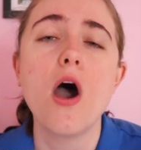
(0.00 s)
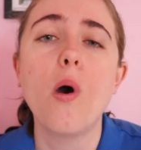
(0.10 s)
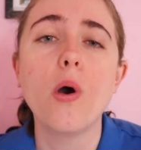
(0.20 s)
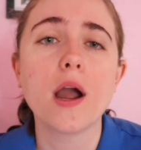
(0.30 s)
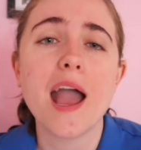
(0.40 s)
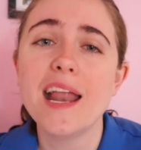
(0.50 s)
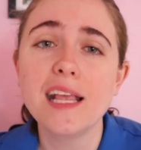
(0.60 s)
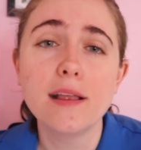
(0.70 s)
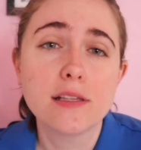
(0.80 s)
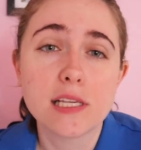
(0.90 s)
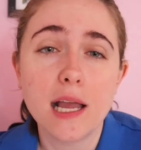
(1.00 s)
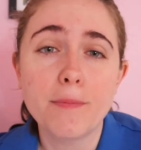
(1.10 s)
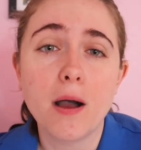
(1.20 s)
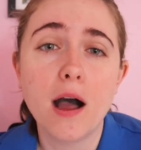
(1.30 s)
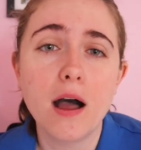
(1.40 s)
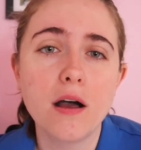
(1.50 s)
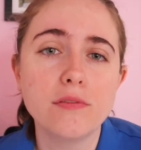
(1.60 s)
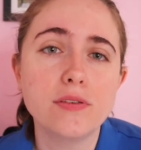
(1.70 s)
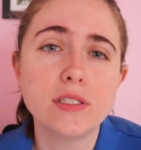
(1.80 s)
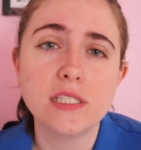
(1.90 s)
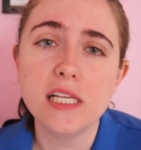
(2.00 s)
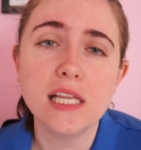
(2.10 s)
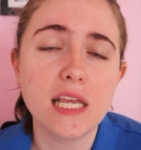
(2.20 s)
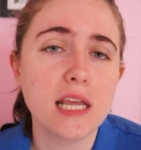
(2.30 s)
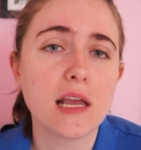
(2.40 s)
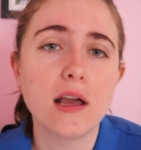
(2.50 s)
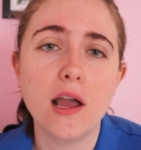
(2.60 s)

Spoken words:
or any type of seating